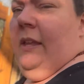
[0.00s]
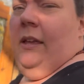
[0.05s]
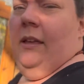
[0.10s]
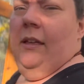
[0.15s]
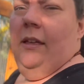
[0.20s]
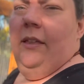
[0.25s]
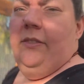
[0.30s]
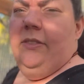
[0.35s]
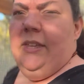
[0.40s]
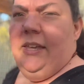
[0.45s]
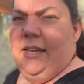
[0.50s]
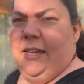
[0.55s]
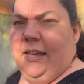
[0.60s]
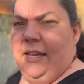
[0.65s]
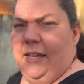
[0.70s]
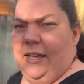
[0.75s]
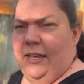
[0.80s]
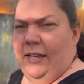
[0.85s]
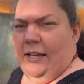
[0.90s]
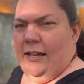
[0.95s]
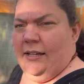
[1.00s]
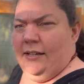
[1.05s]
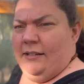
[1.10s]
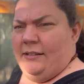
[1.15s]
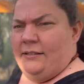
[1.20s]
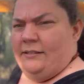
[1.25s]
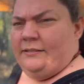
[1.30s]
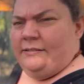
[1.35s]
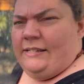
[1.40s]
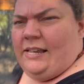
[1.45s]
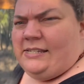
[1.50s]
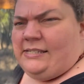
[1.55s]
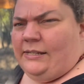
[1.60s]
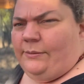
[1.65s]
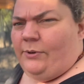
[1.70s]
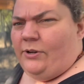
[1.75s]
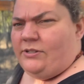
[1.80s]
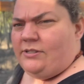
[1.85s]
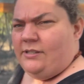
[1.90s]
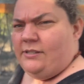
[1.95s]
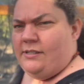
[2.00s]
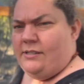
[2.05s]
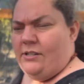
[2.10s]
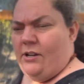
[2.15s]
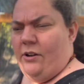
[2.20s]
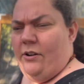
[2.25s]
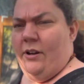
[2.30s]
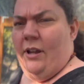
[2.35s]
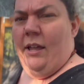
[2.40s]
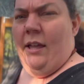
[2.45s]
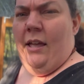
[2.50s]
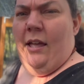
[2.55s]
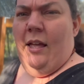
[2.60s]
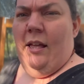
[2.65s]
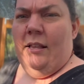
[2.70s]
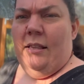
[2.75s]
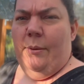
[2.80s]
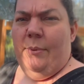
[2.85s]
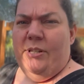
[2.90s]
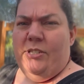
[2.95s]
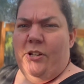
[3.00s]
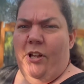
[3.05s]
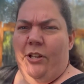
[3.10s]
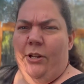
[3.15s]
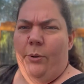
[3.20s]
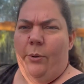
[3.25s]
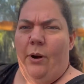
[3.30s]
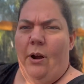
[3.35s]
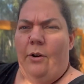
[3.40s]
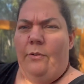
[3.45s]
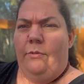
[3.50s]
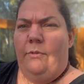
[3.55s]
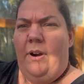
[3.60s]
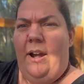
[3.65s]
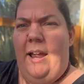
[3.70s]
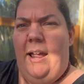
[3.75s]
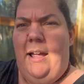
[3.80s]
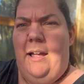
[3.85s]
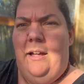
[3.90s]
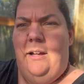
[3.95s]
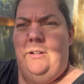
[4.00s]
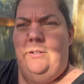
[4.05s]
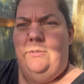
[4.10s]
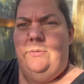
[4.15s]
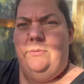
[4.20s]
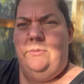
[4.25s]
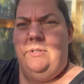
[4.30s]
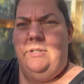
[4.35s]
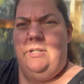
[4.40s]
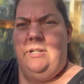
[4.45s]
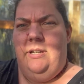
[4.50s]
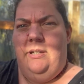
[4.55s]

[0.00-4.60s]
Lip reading: the nesting boxes. So let me turn you around.